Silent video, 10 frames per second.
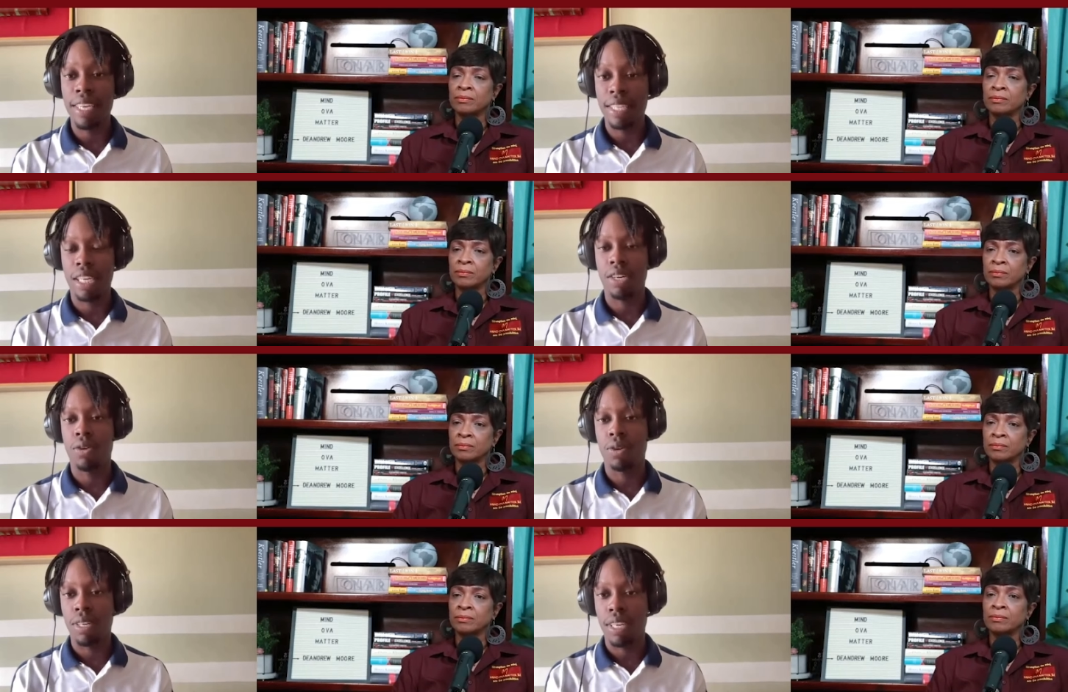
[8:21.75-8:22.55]
Speaker 1: days
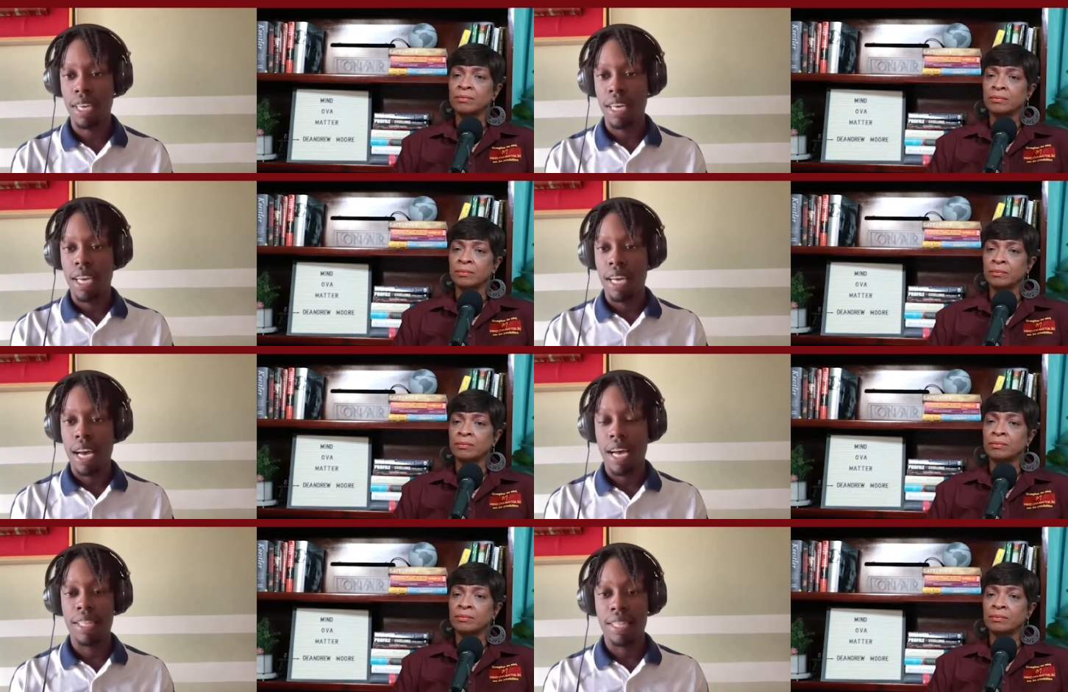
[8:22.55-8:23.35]
ago.
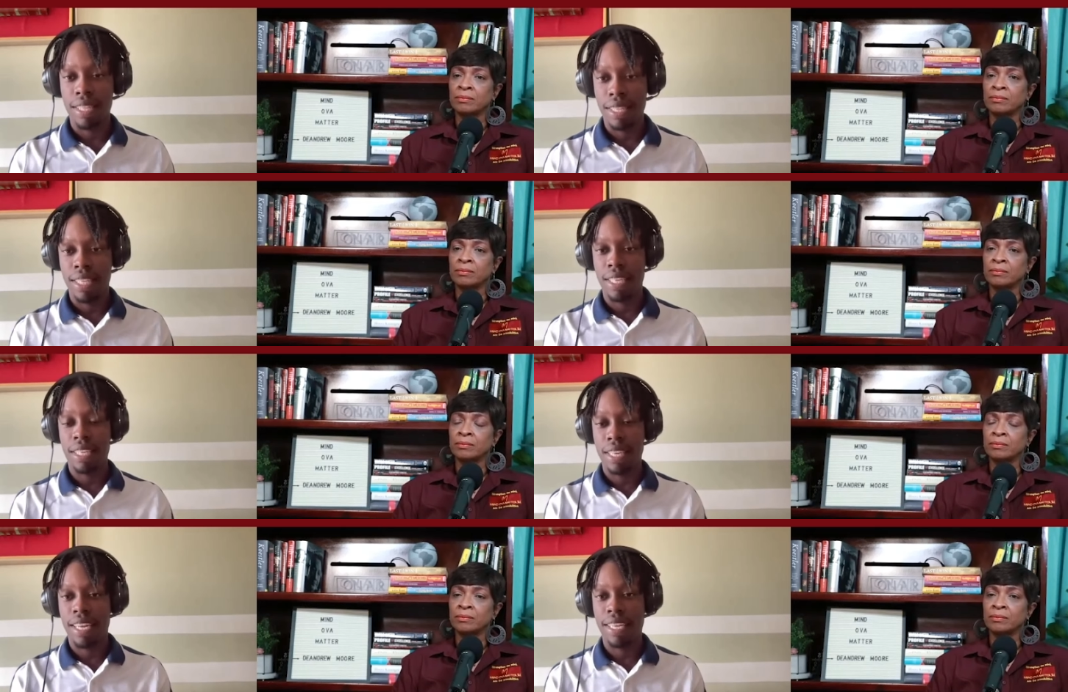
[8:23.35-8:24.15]
Mm-hmm. And
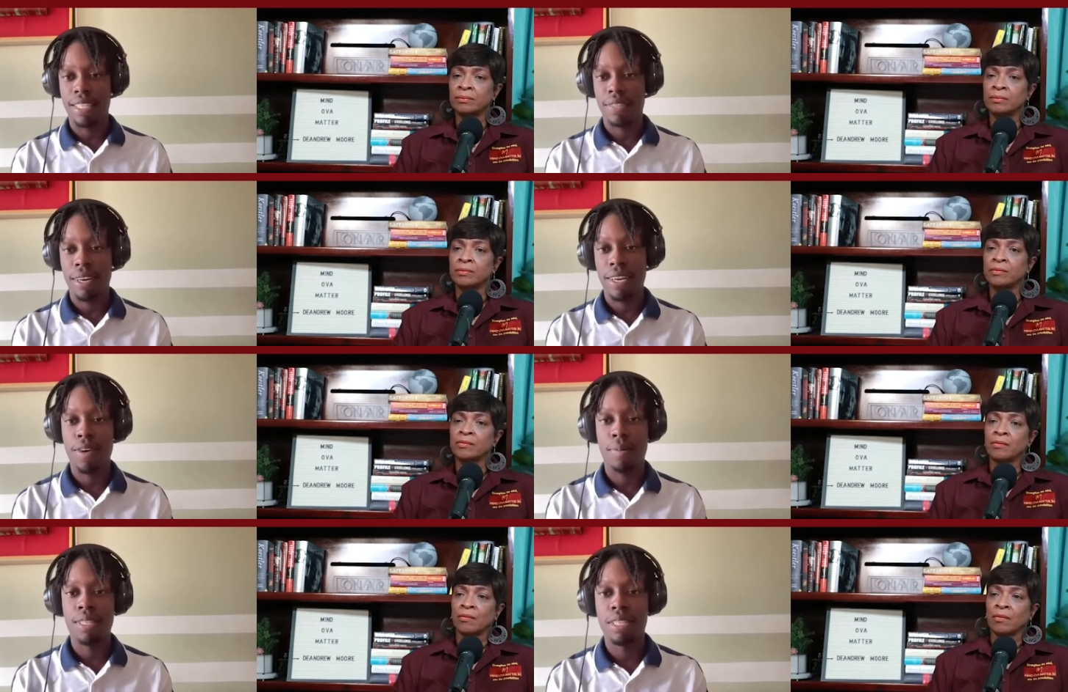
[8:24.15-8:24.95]
uh, yeah, it's very
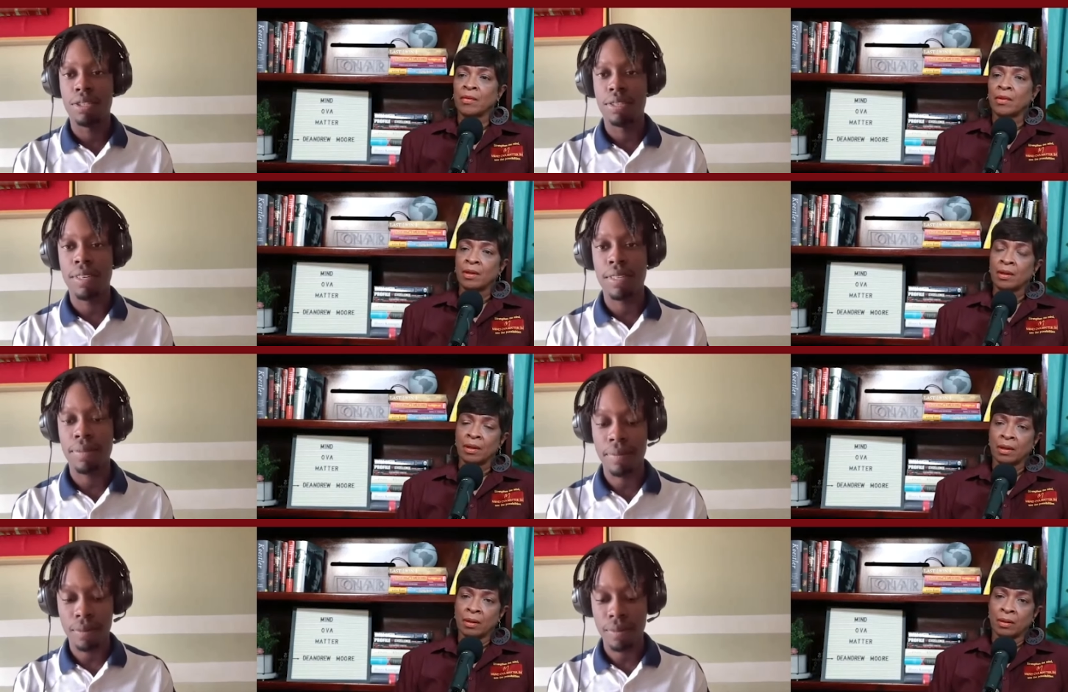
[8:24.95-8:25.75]
community
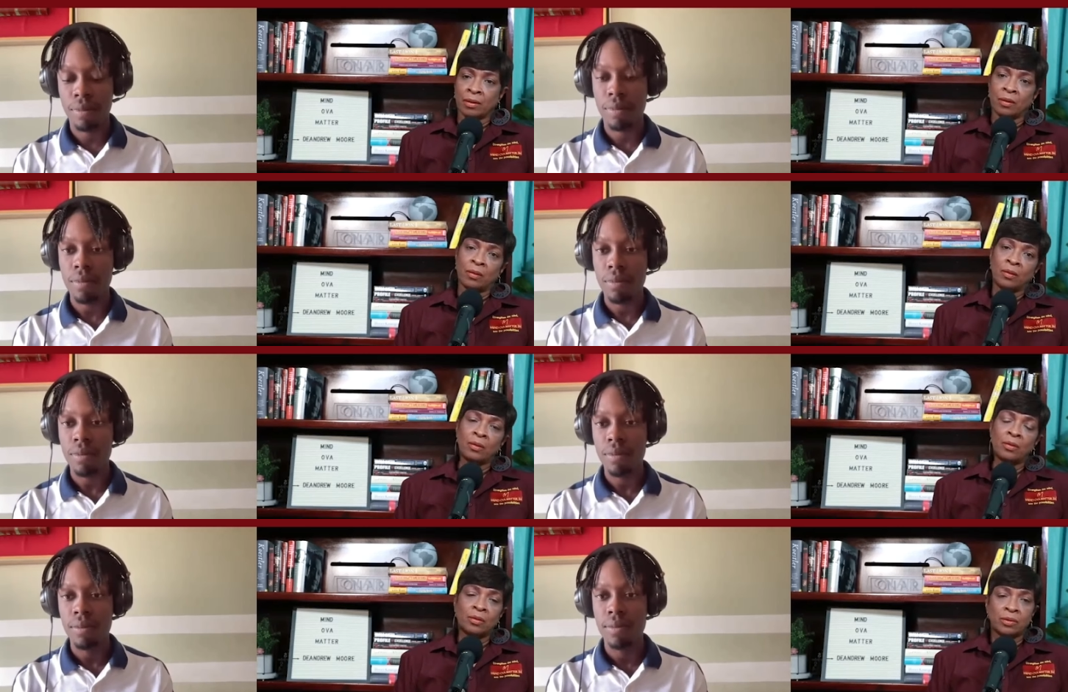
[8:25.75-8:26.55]
driven.
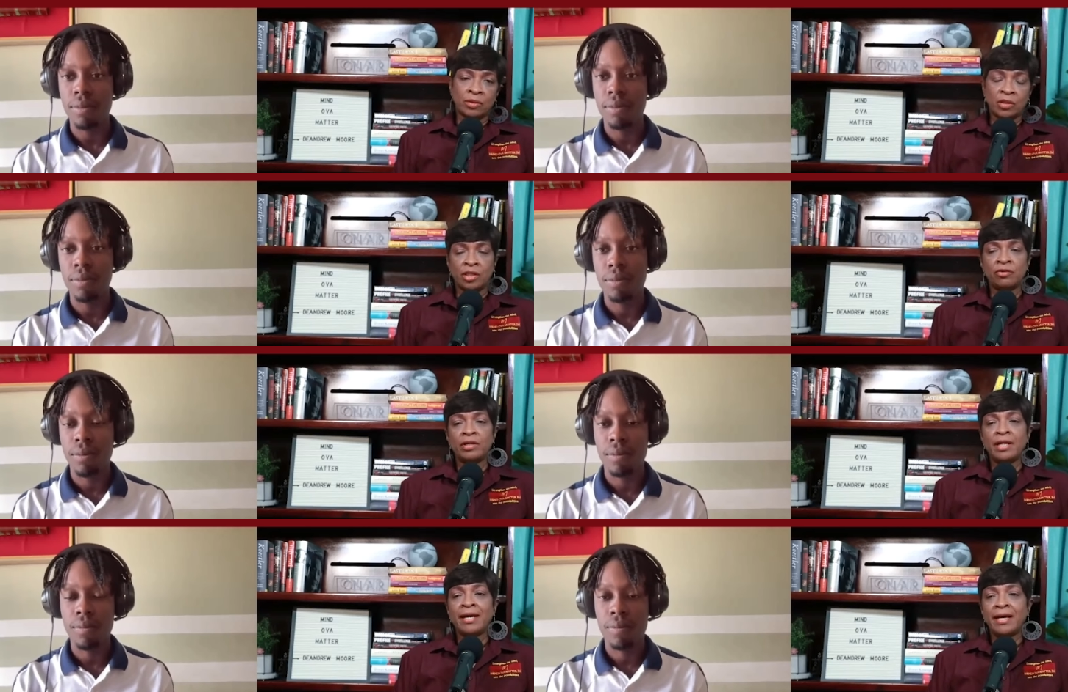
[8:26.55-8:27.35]
Speaker 2: Oh, so you
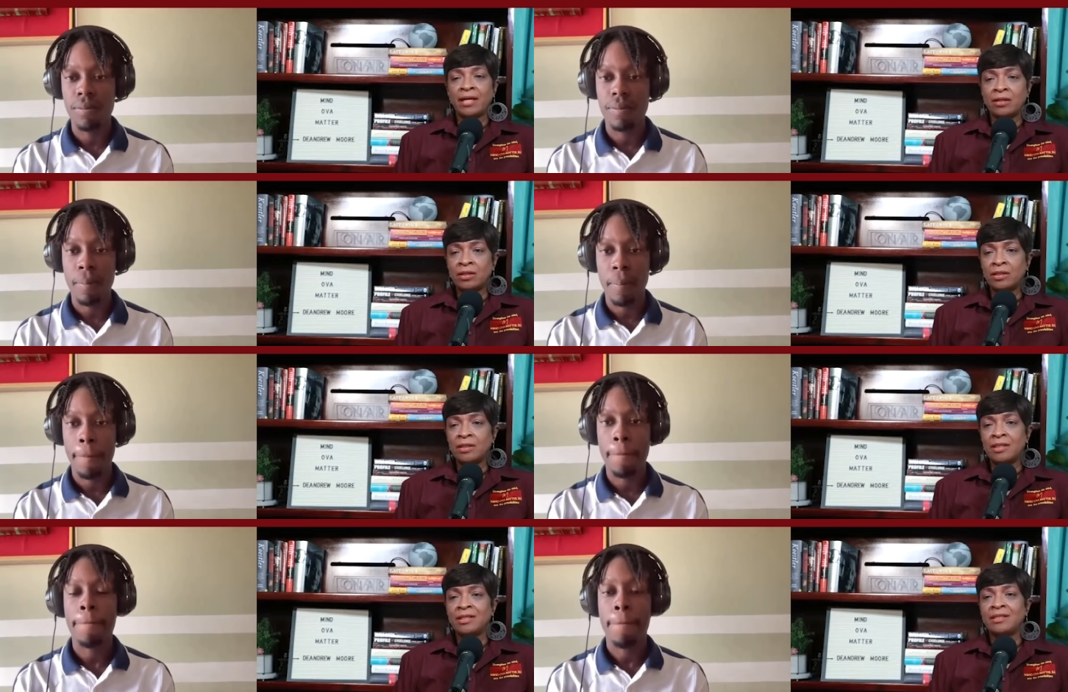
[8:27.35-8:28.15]
rely
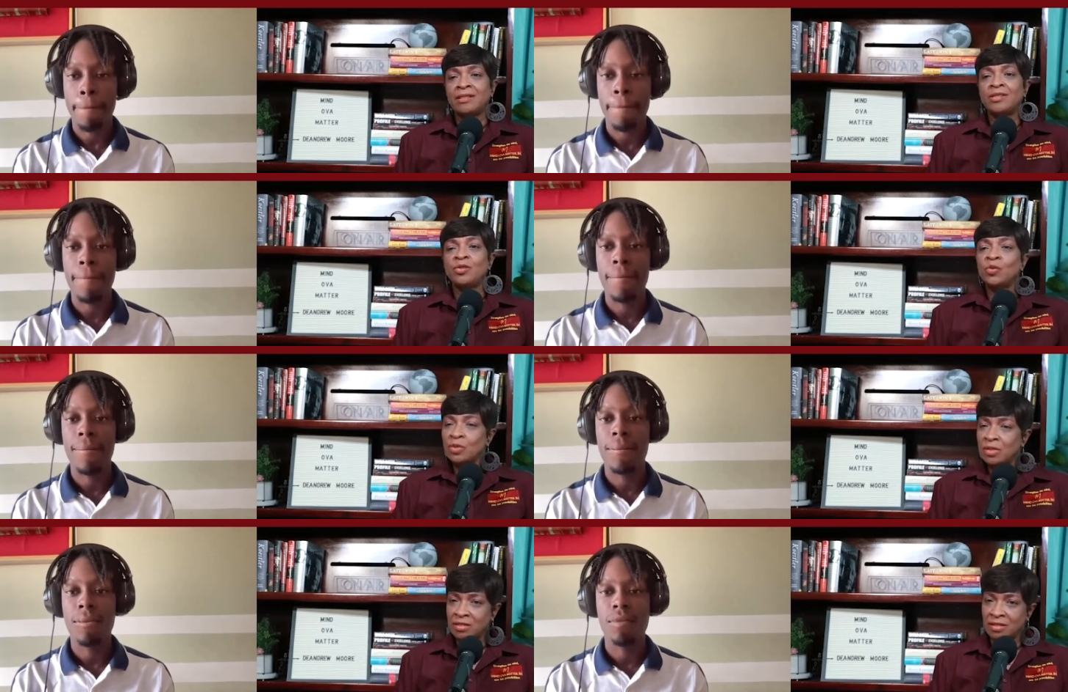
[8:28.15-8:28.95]
on the the
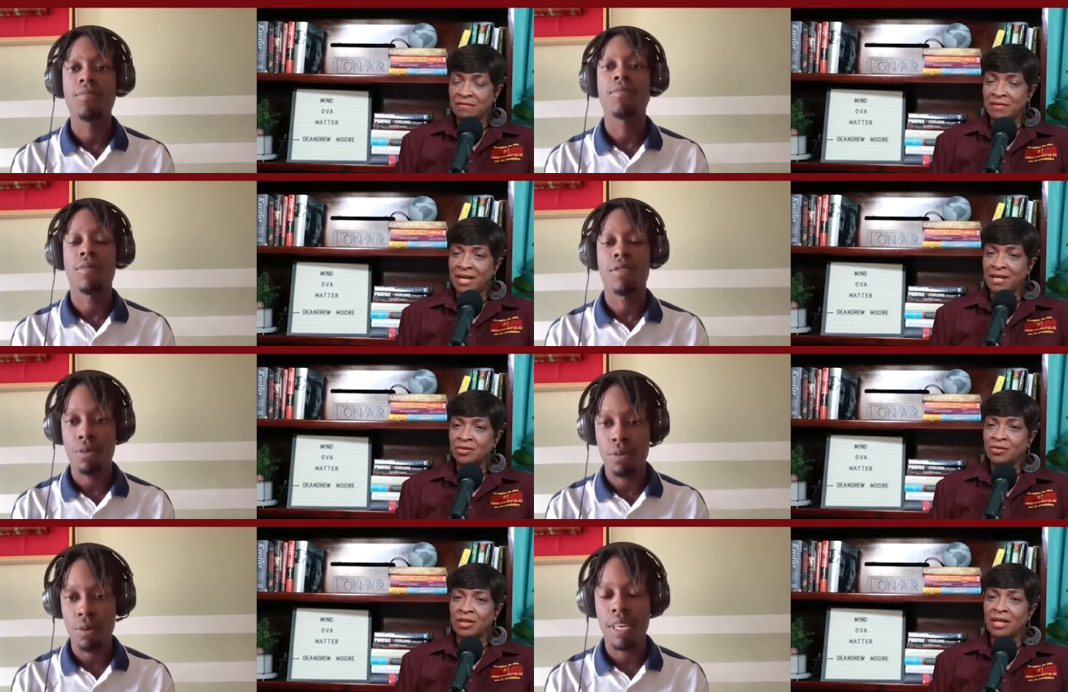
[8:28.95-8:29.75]
users of the
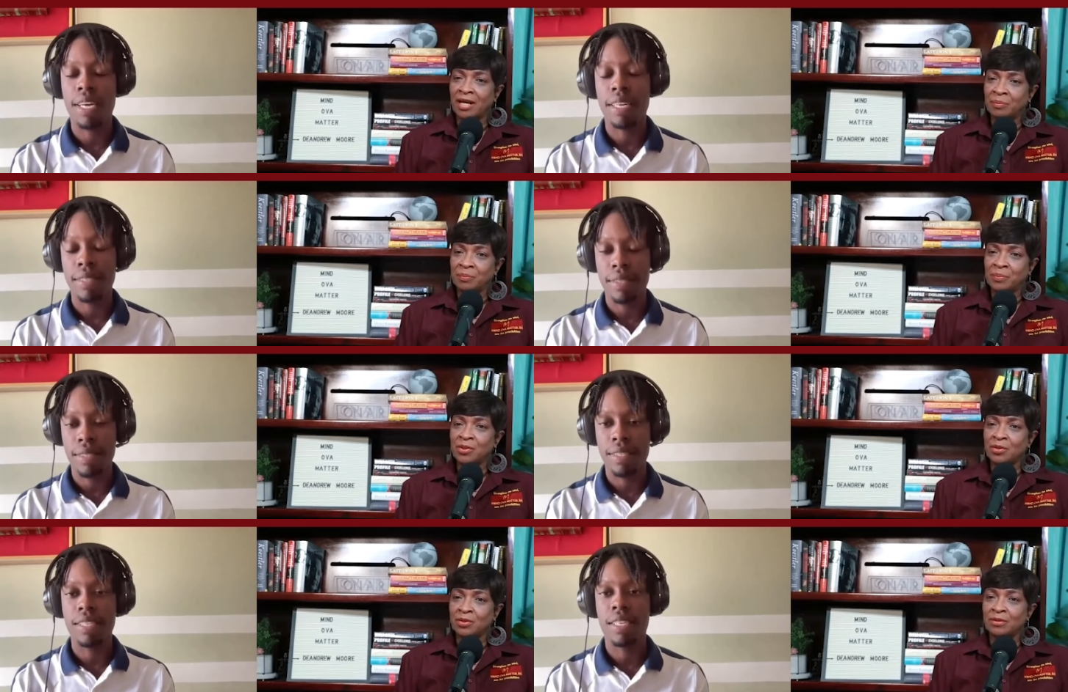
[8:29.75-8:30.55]
actual right. app
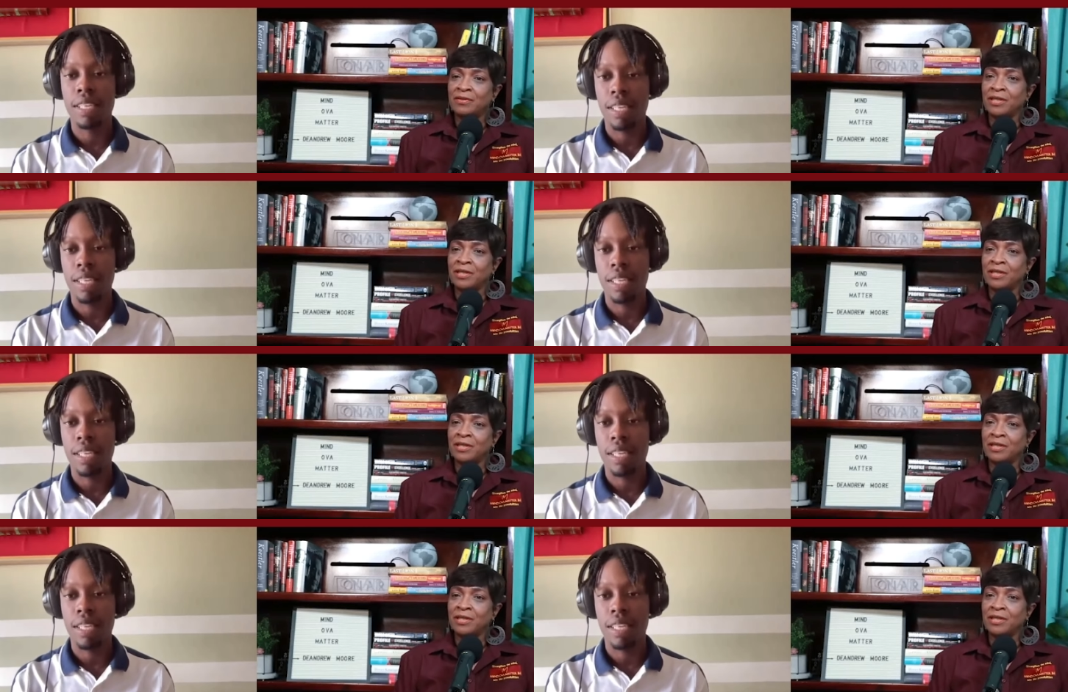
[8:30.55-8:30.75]
to